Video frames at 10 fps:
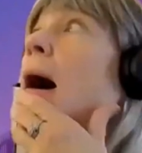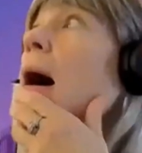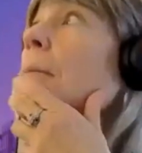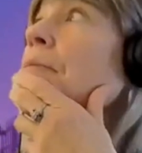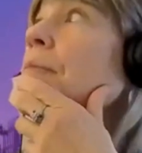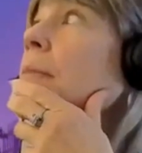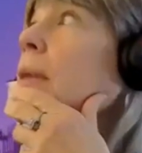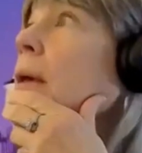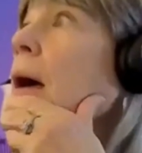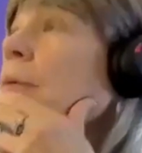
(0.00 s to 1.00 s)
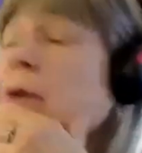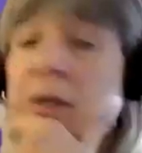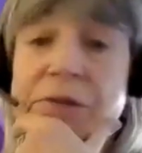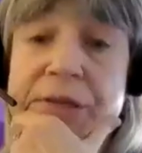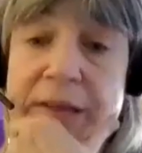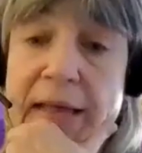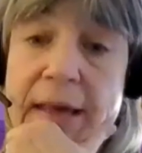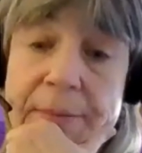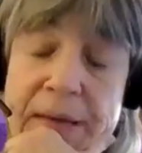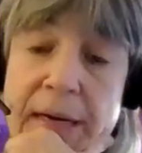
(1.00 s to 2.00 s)
I would also say
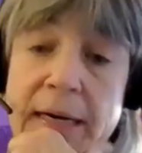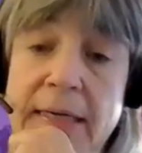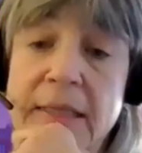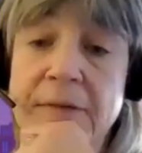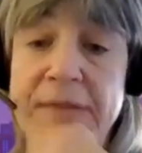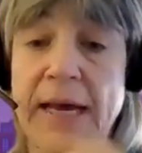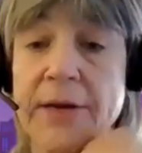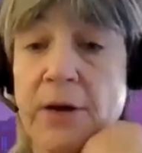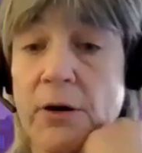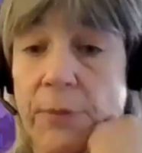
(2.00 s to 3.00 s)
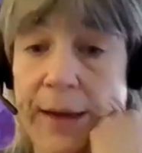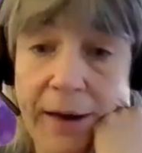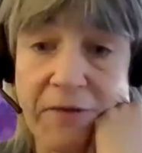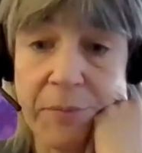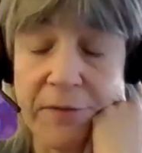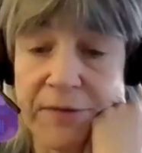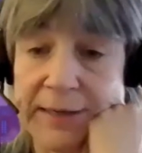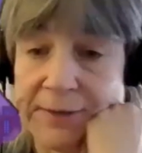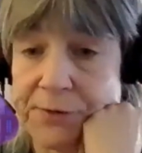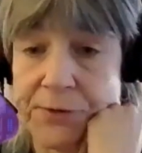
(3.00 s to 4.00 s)
that because of tenure, we have
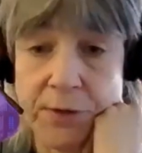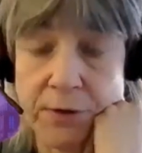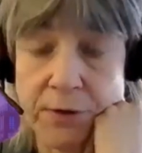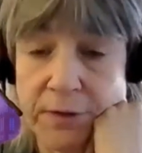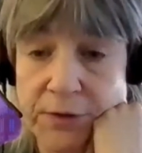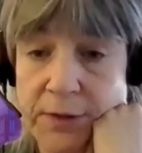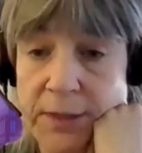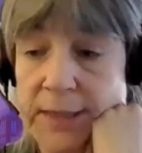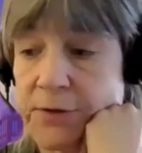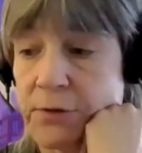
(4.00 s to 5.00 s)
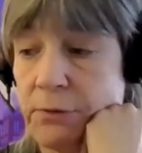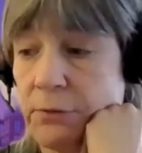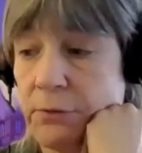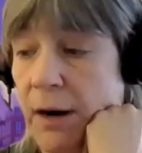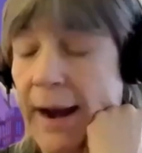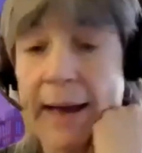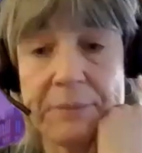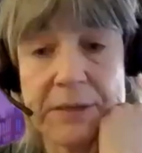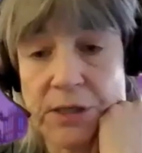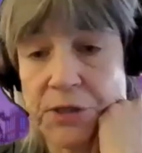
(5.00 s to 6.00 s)
professors in universities who are
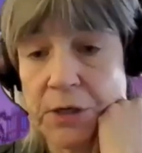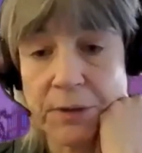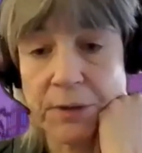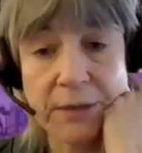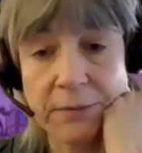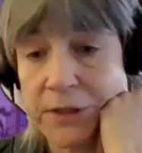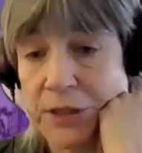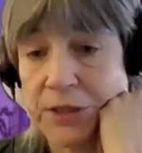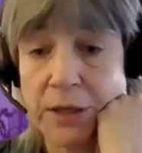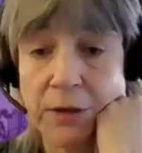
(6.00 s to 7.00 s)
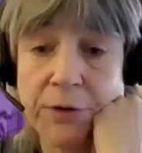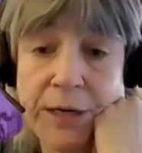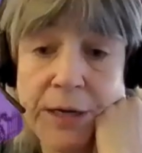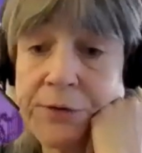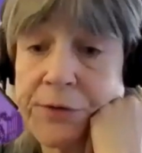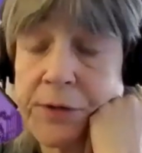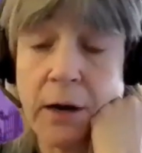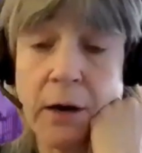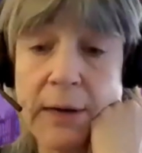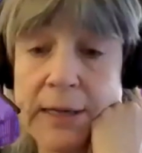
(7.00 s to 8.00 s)
happy teaching what they were teaching 30 years
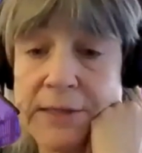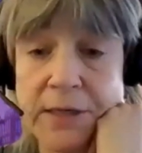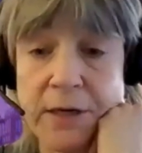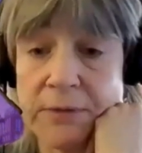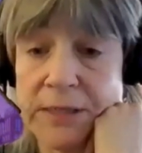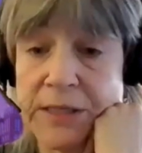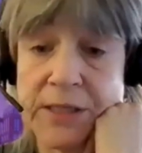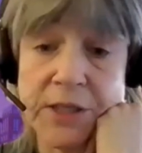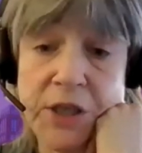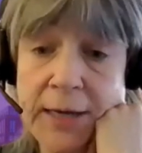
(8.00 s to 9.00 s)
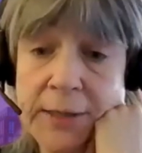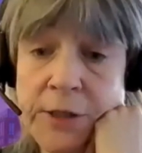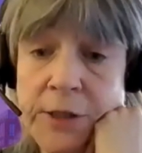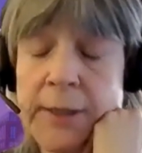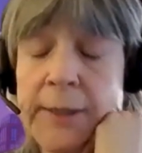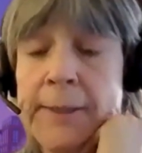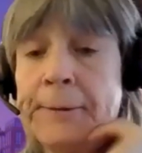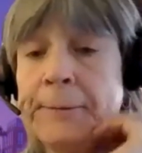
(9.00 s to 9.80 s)
ago and see no reason to change.